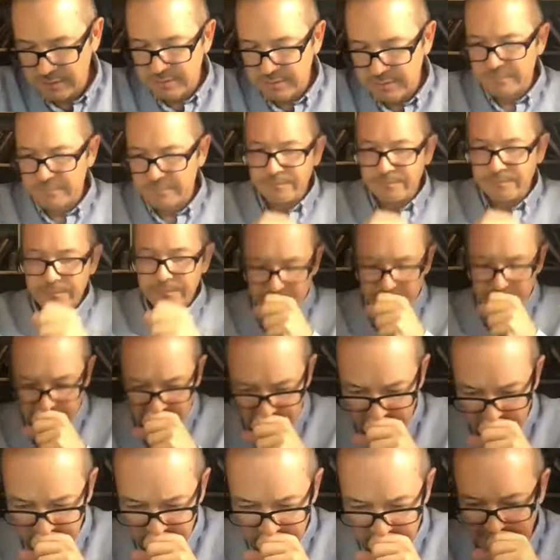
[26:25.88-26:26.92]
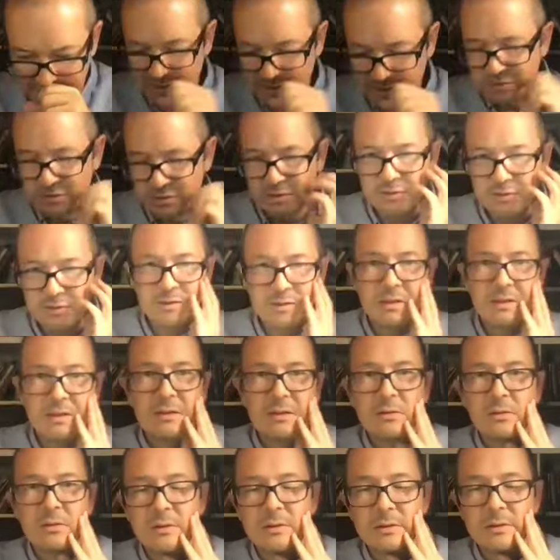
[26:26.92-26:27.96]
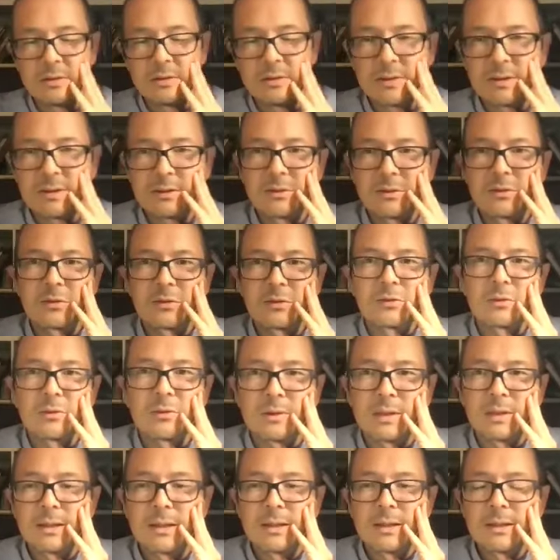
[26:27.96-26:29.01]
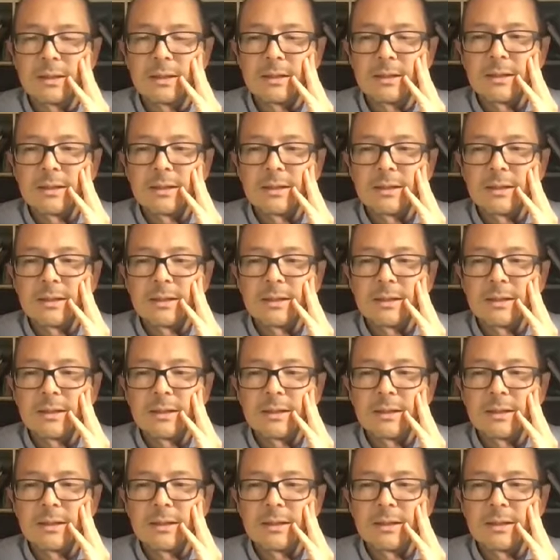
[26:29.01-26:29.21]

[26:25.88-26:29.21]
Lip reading: in them to a large extent in order to tell a story.